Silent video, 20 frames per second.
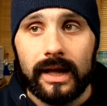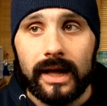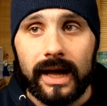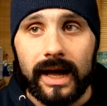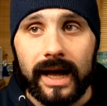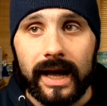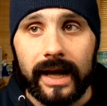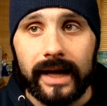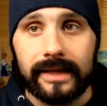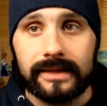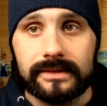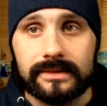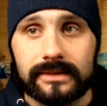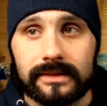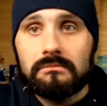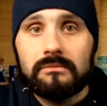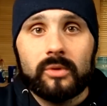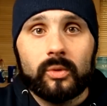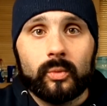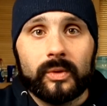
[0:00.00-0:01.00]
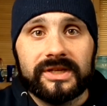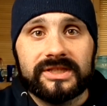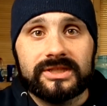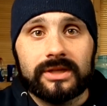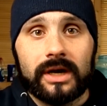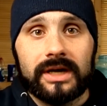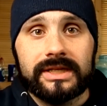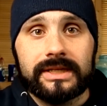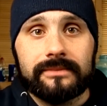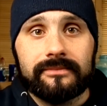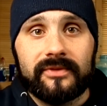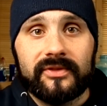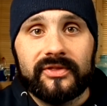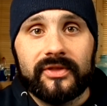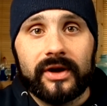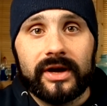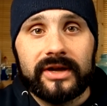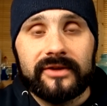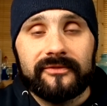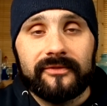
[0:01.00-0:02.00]
And we signed him for
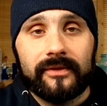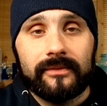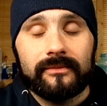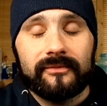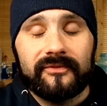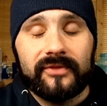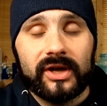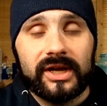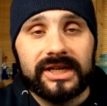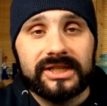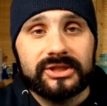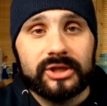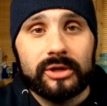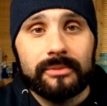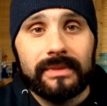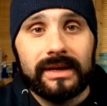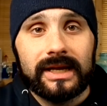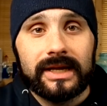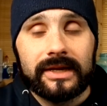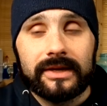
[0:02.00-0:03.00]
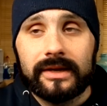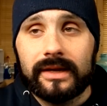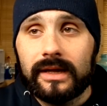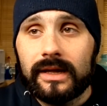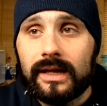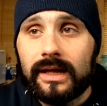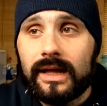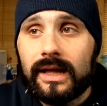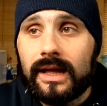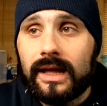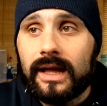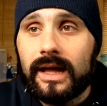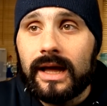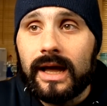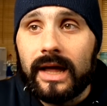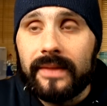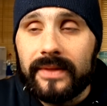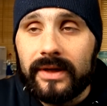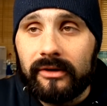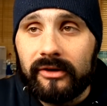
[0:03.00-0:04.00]
32 million.
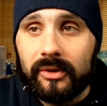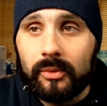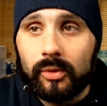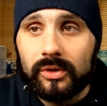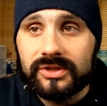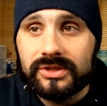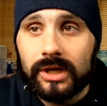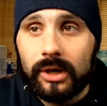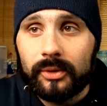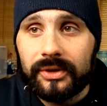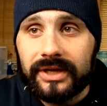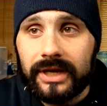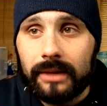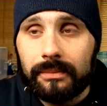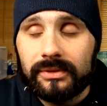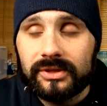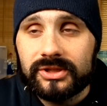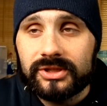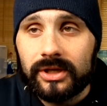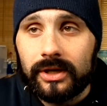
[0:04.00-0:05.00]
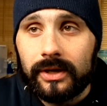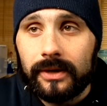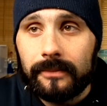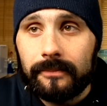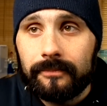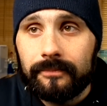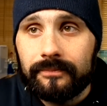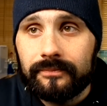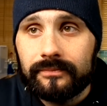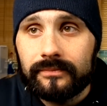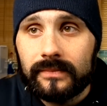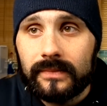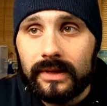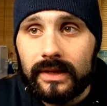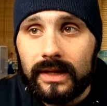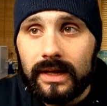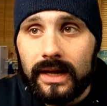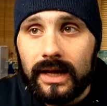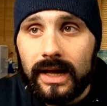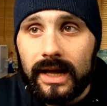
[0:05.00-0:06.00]
And there he was, holding up a shirt.
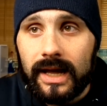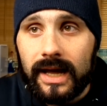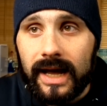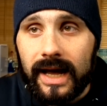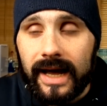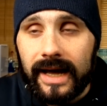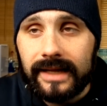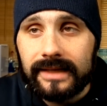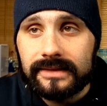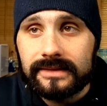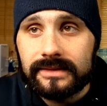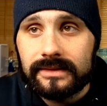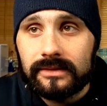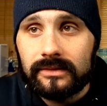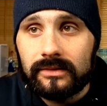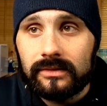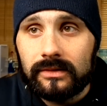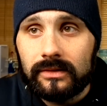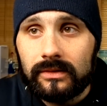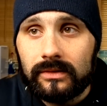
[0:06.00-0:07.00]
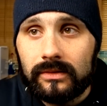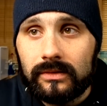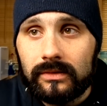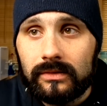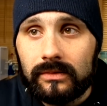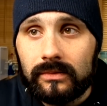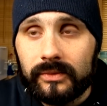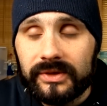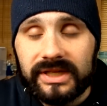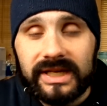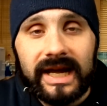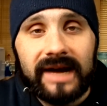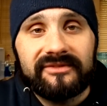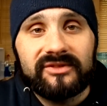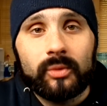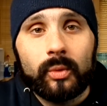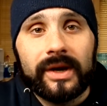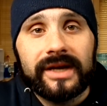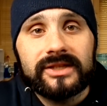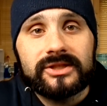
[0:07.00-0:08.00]
And we didn't have to
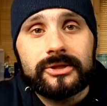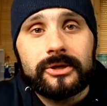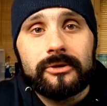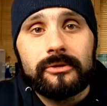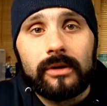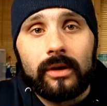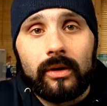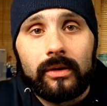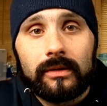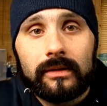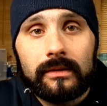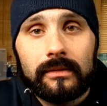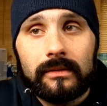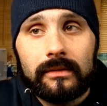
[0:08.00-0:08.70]
wait too long